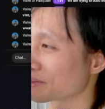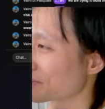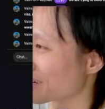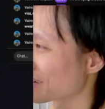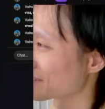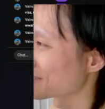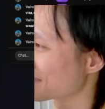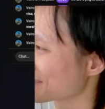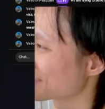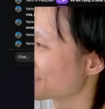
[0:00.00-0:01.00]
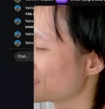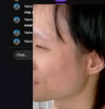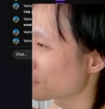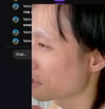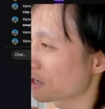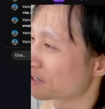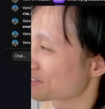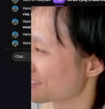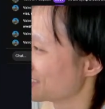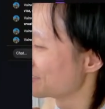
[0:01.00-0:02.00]
But Claude.
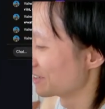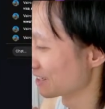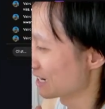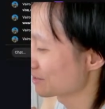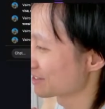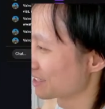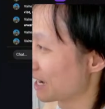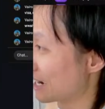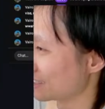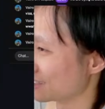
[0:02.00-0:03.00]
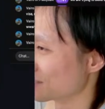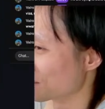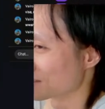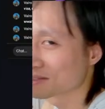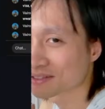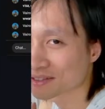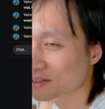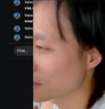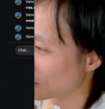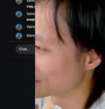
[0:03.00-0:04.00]
I was gonna say I did this, but
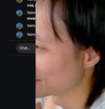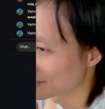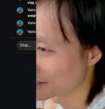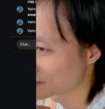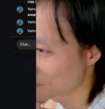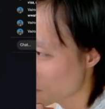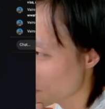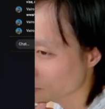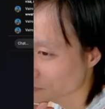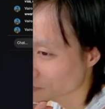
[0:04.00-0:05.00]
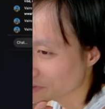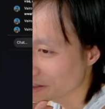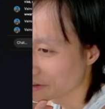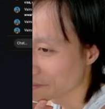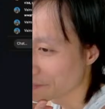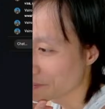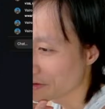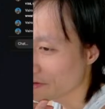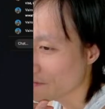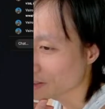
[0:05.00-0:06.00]
Claude did this, guys.
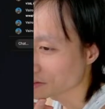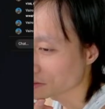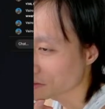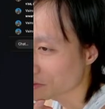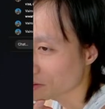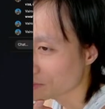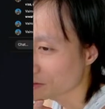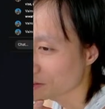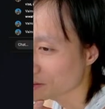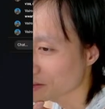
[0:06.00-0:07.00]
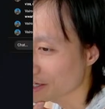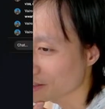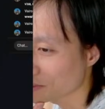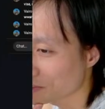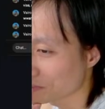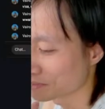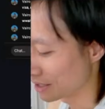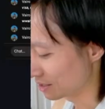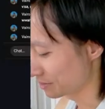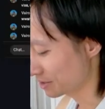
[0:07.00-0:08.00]
But what I'm gonna do is I'm gonna add another
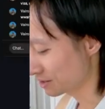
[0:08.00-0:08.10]
item here.